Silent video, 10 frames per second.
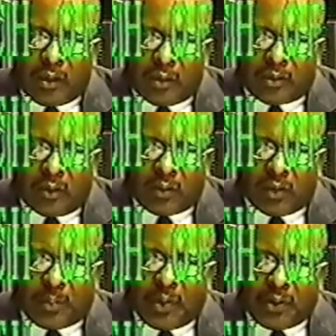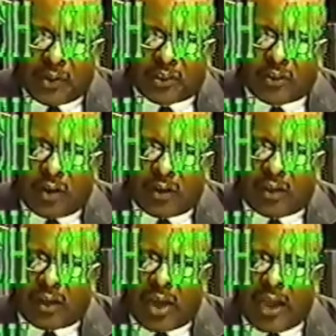So the Nibirians started
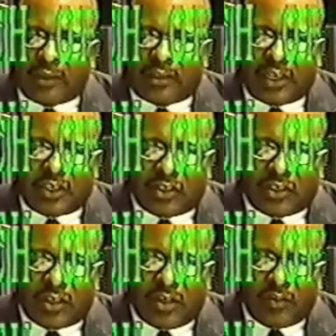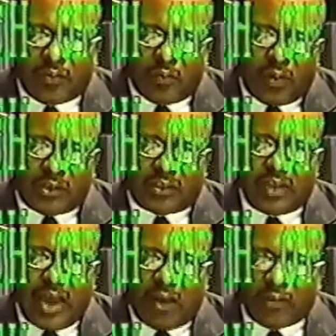their colonizations in what is
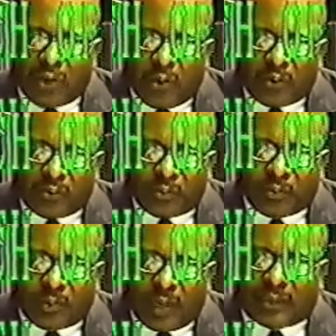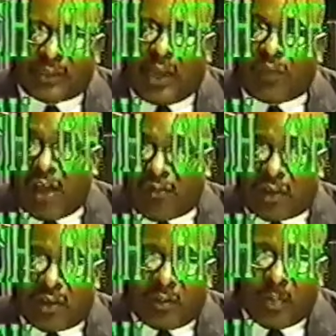now known as South
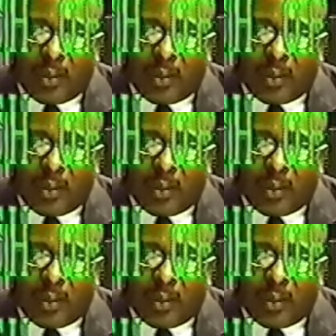Africa.